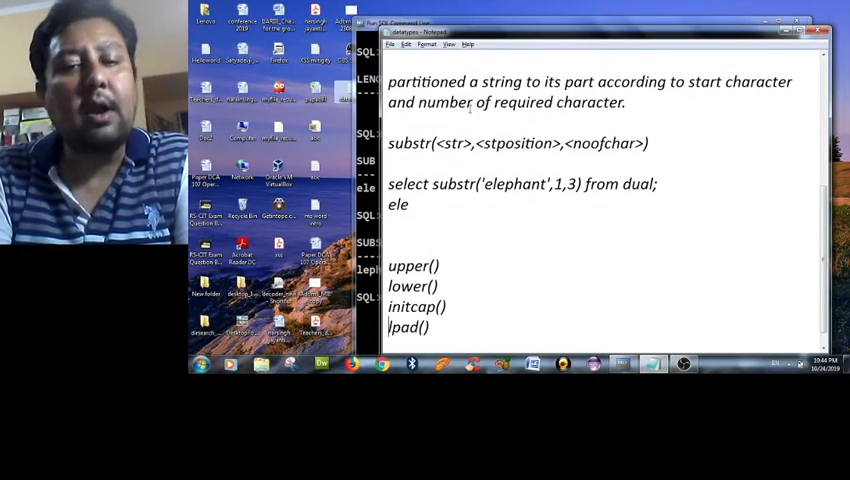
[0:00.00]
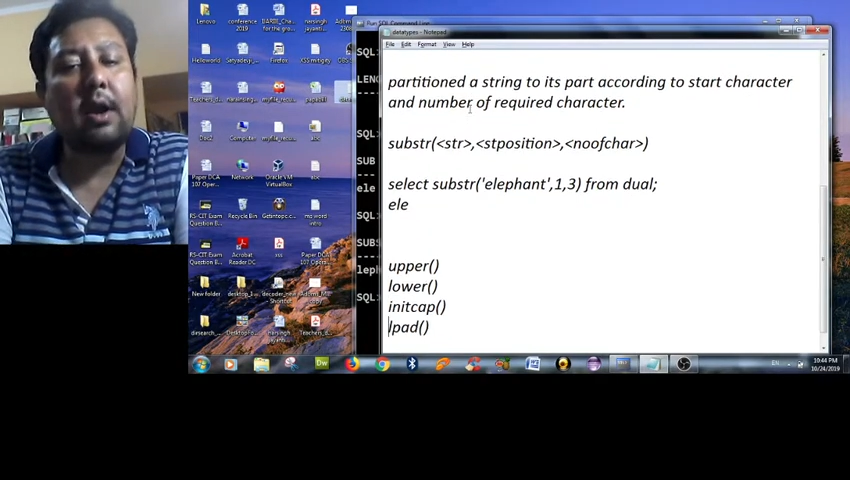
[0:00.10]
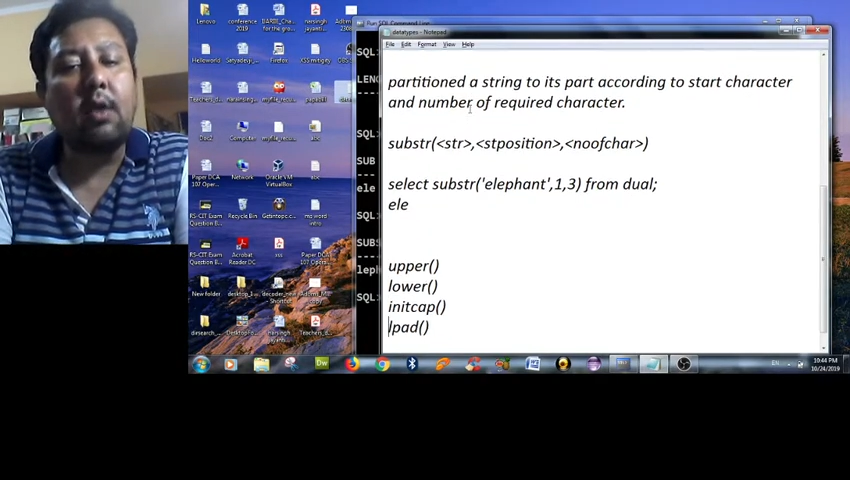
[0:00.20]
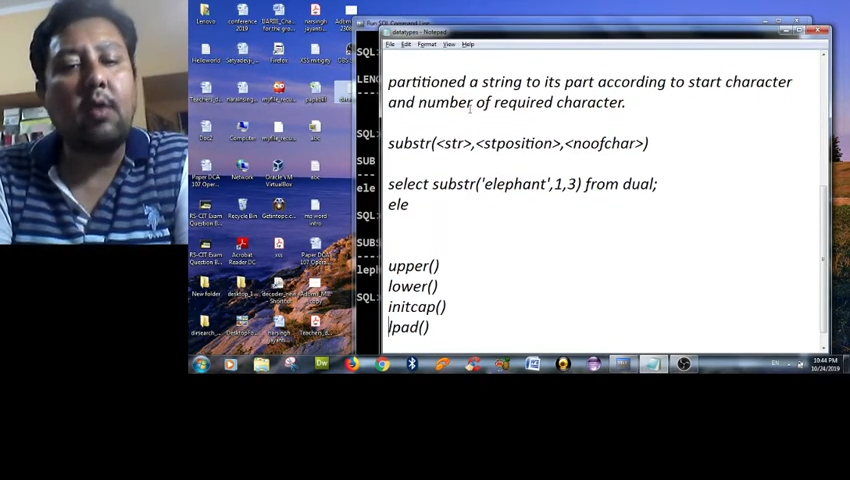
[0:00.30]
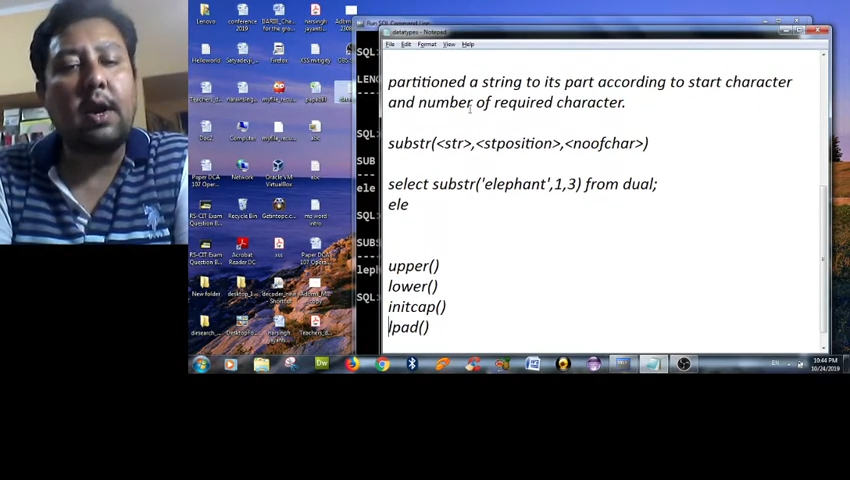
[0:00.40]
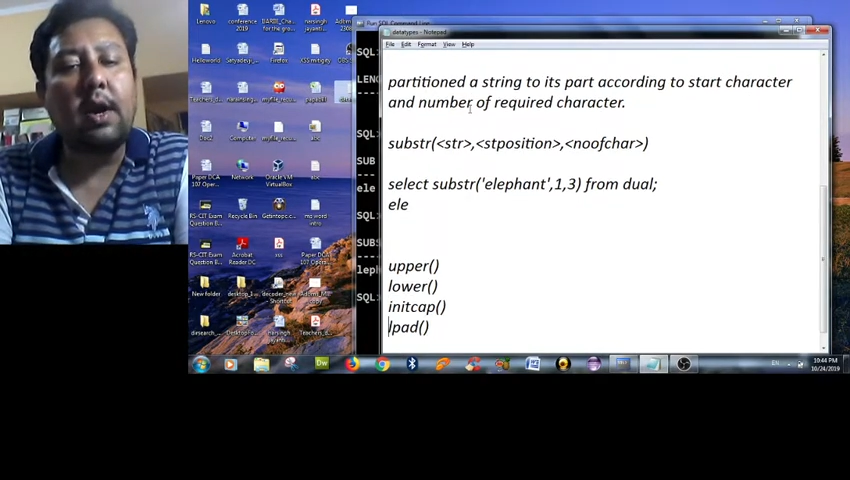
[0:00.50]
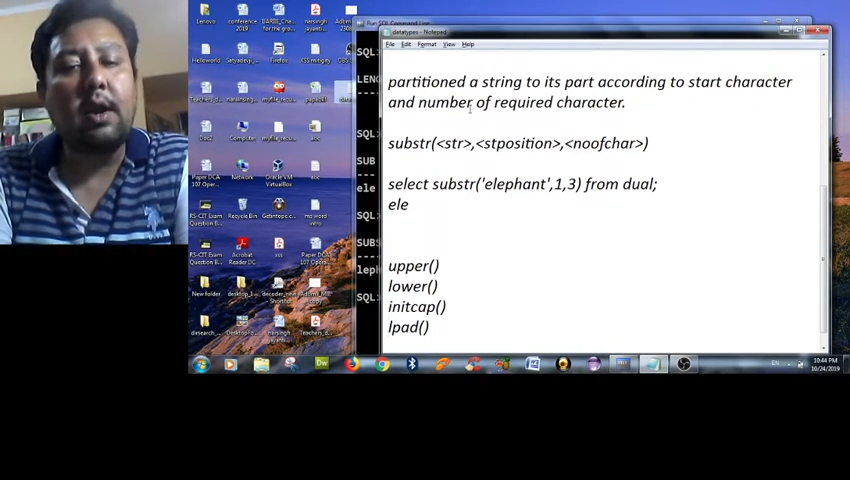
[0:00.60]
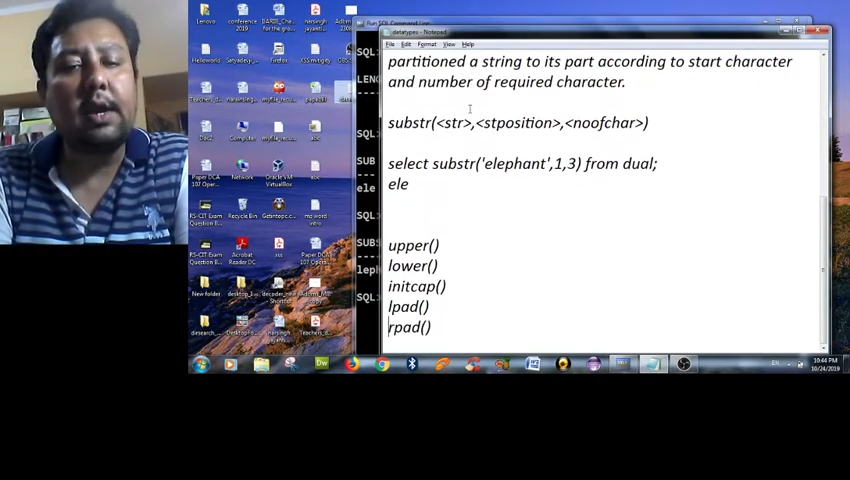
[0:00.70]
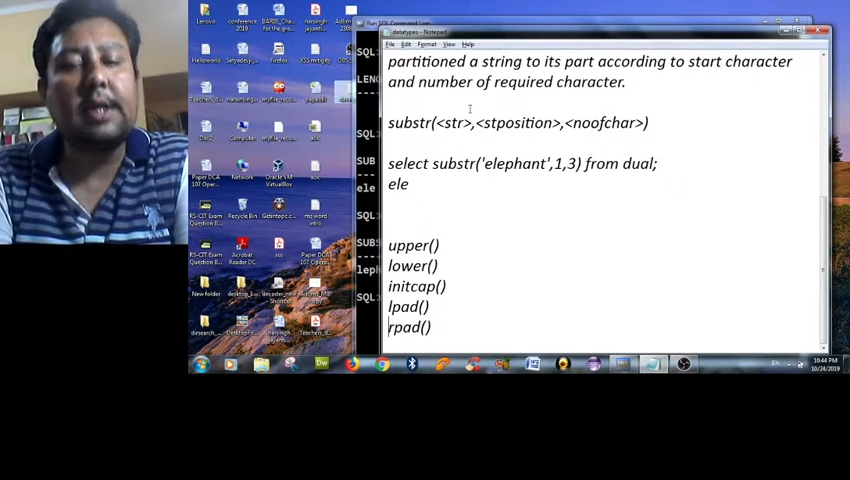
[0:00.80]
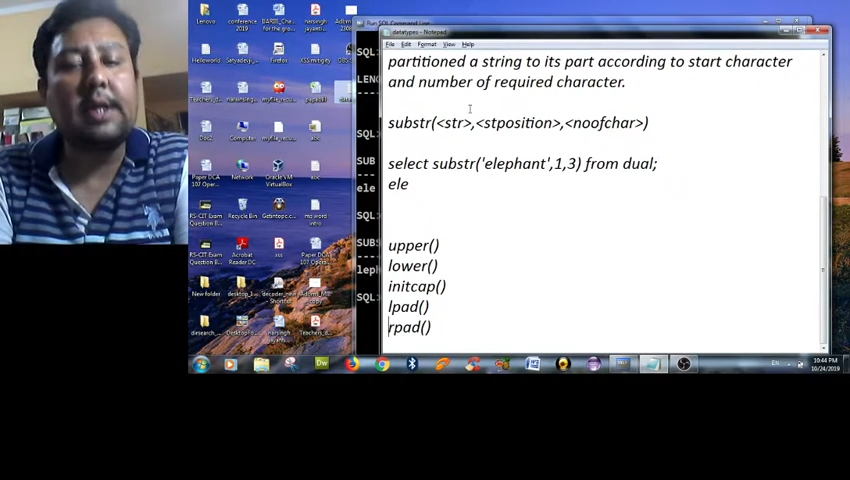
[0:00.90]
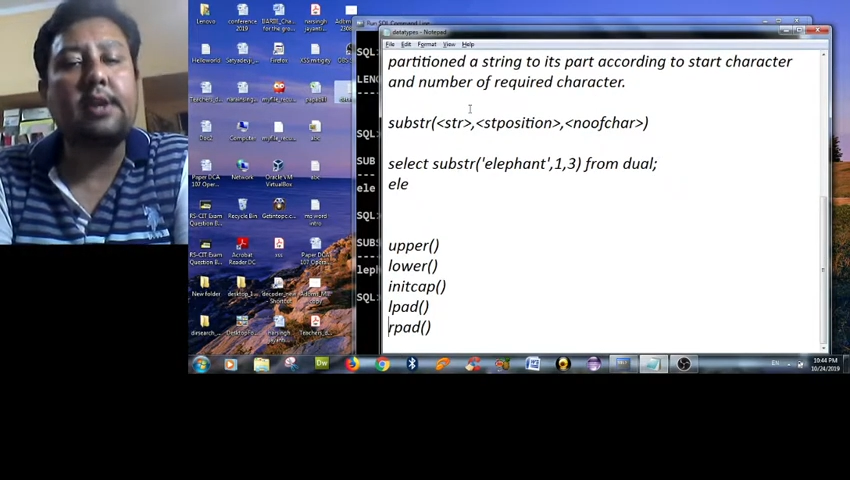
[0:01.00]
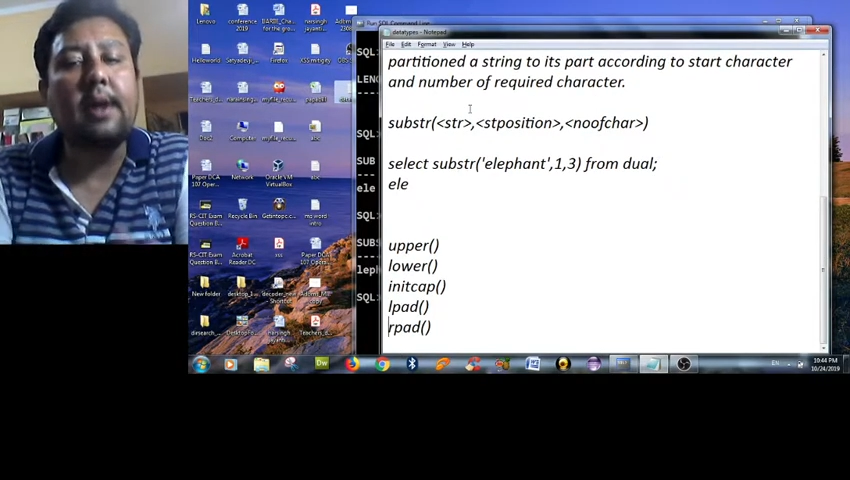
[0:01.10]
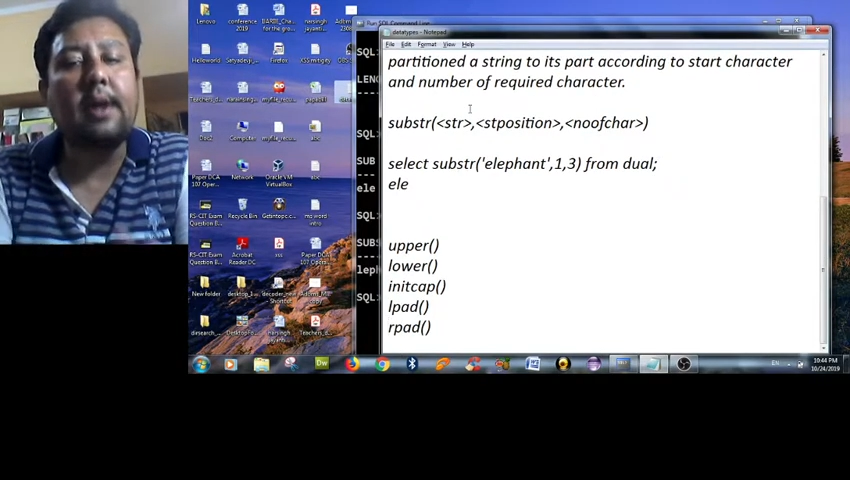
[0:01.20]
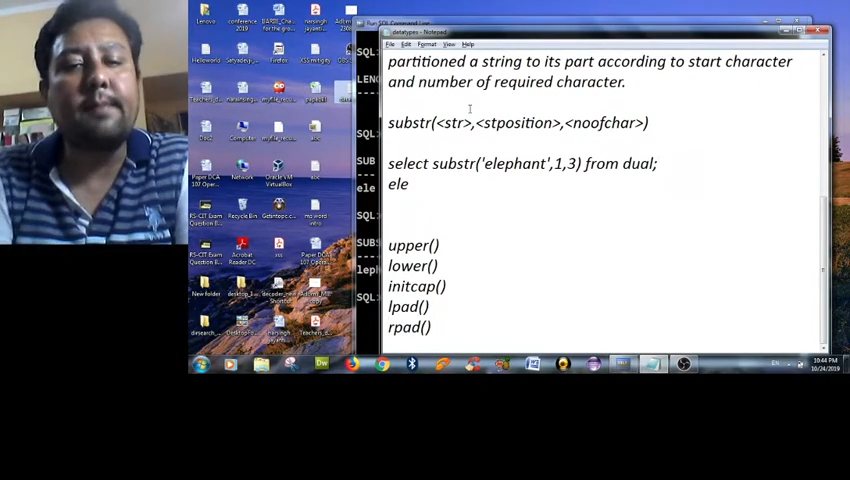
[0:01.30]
lower, init cap.